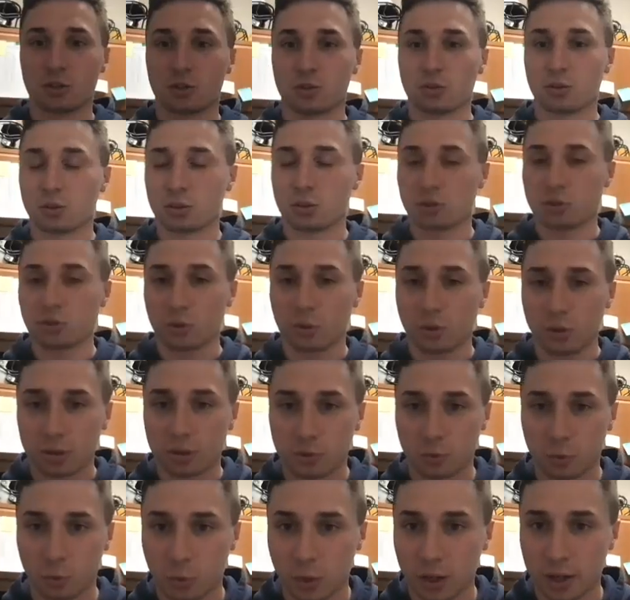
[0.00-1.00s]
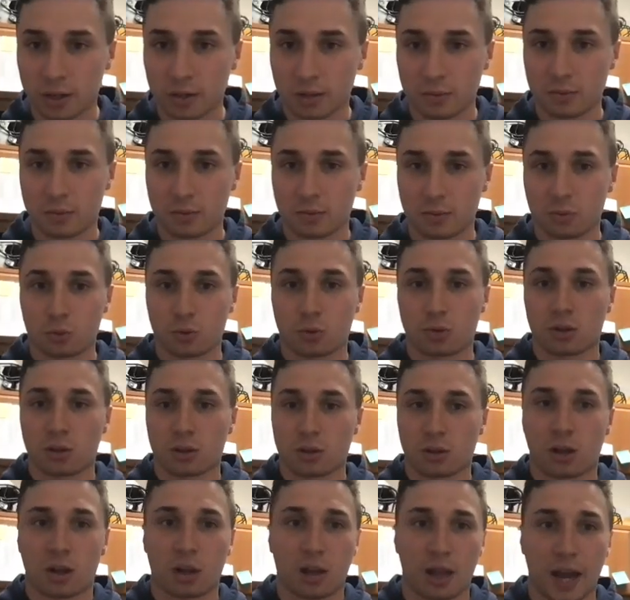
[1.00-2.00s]
you when
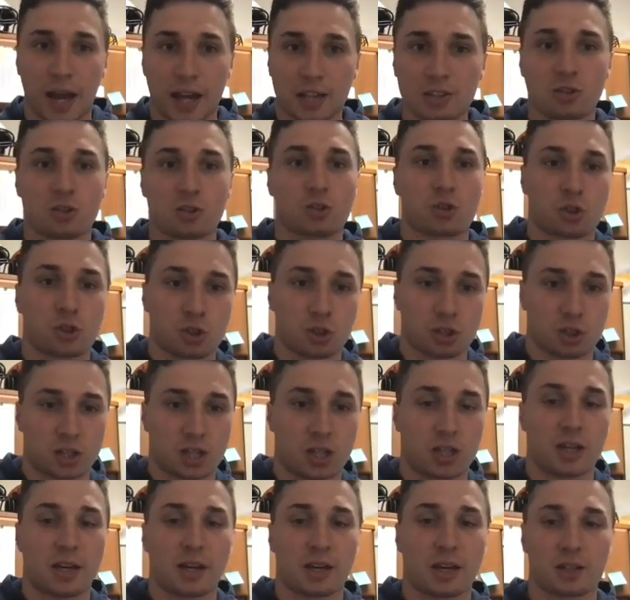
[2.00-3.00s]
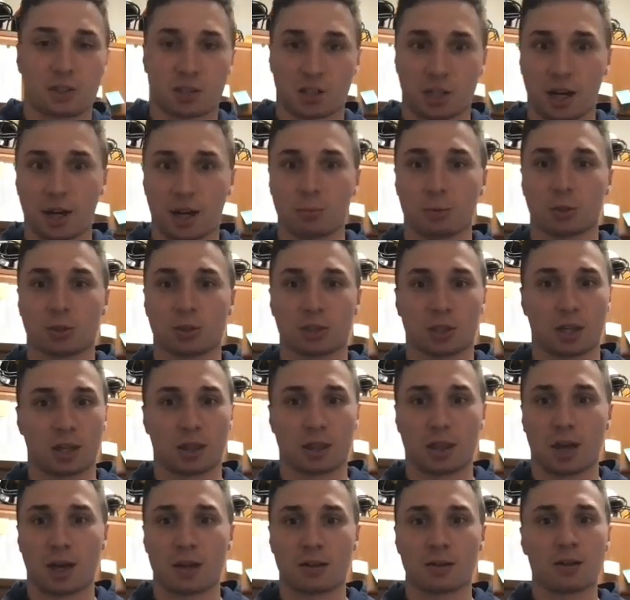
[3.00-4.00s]
the class is just getting established like
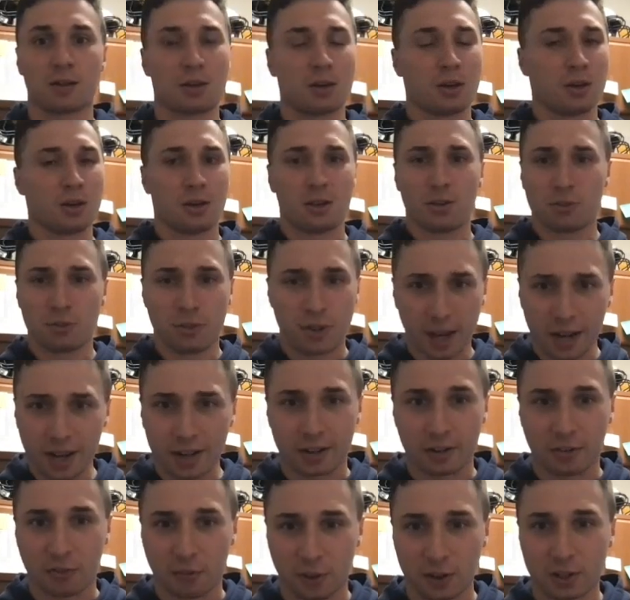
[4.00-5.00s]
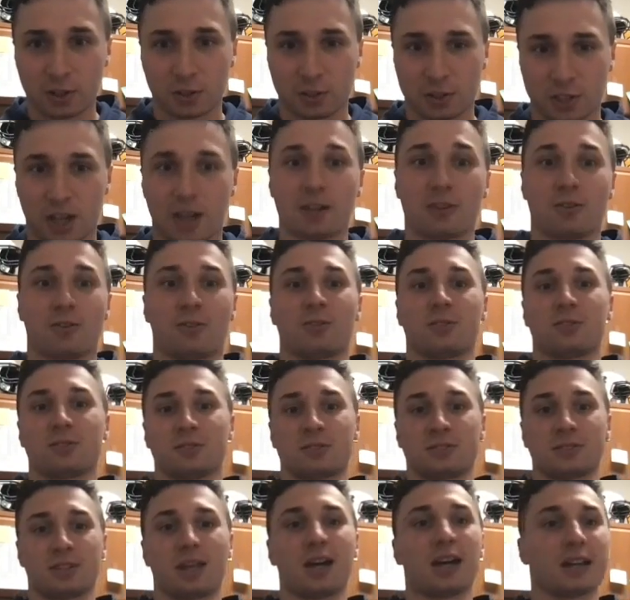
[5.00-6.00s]
that, you got to defend your title.
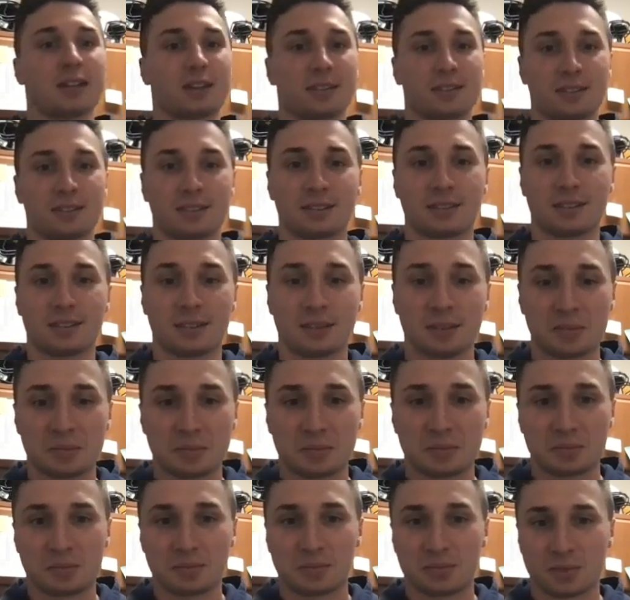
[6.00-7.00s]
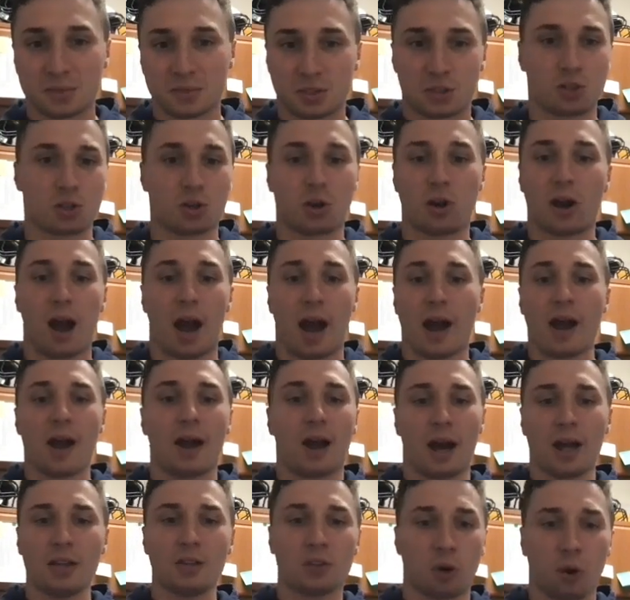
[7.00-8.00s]
Like, so
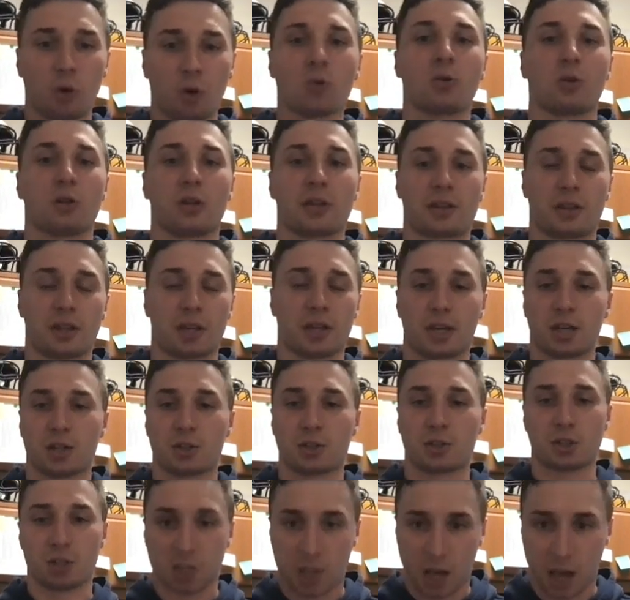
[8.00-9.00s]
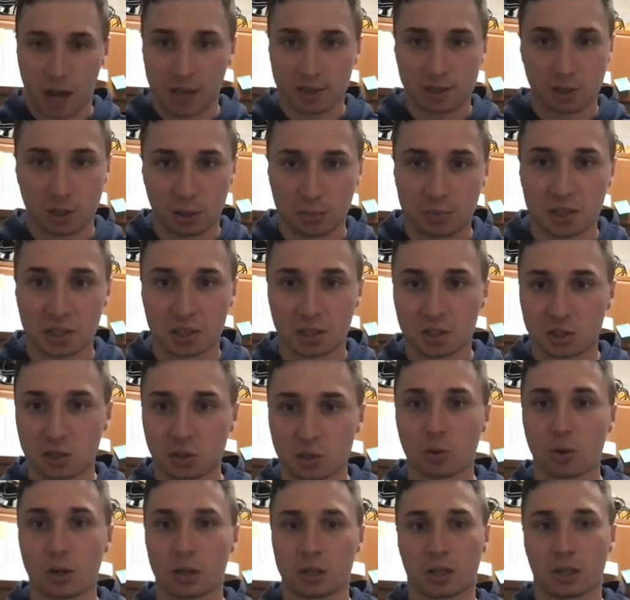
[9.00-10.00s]
I totally think it just had something to
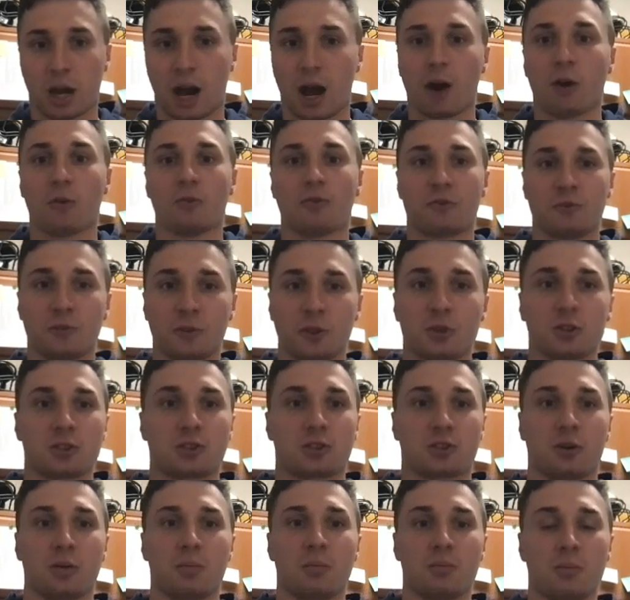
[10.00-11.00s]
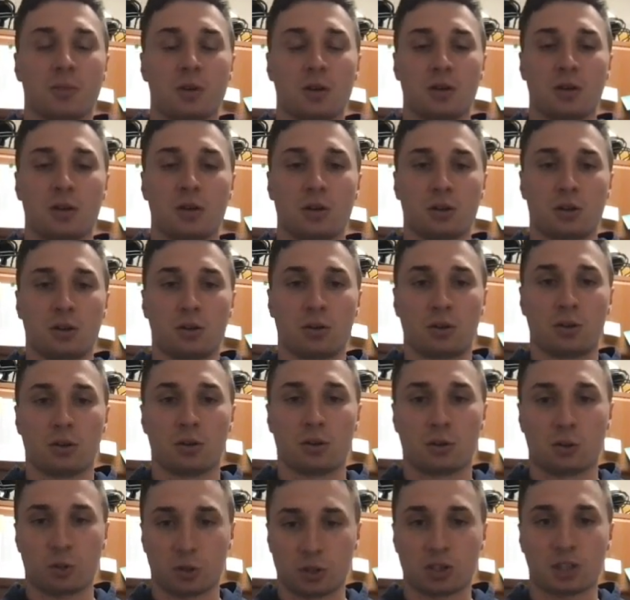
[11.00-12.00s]
do with how fearsome
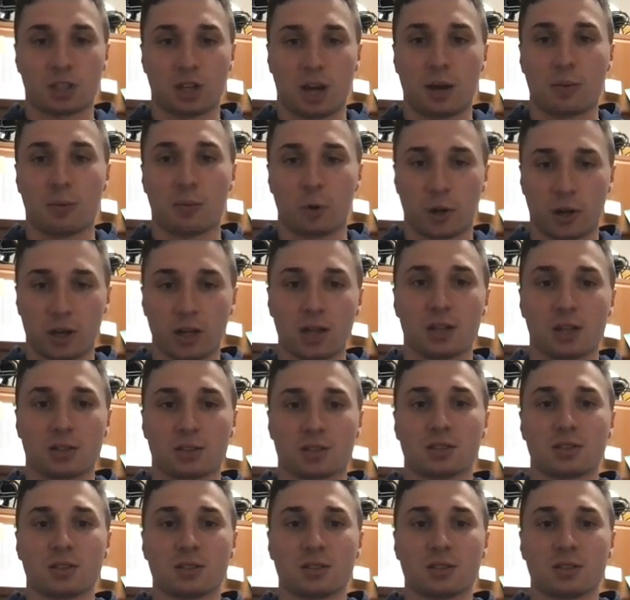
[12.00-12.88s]
Chris Cyborg is.